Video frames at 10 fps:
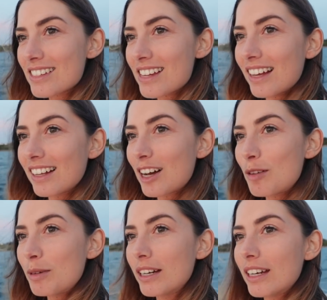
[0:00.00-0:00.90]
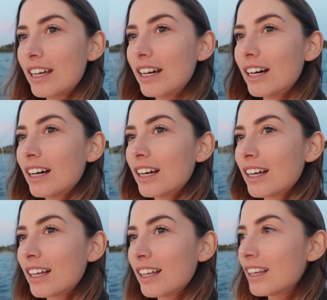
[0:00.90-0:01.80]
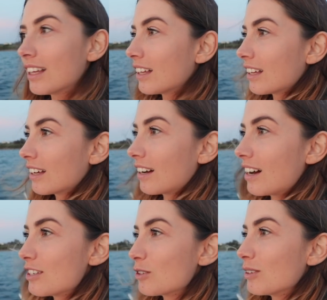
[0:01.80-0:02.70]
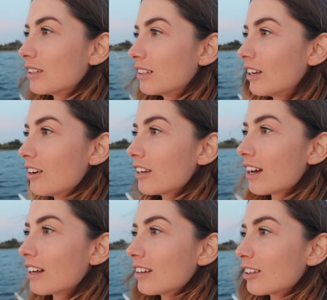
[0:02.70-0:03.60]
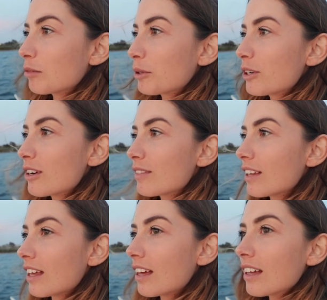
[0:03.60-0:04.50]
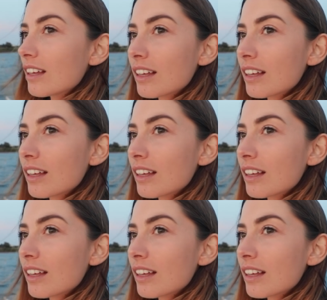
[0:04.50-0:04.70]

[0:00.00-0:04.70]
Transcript: sailor coming in here. Guy doing yoga on the boat over there.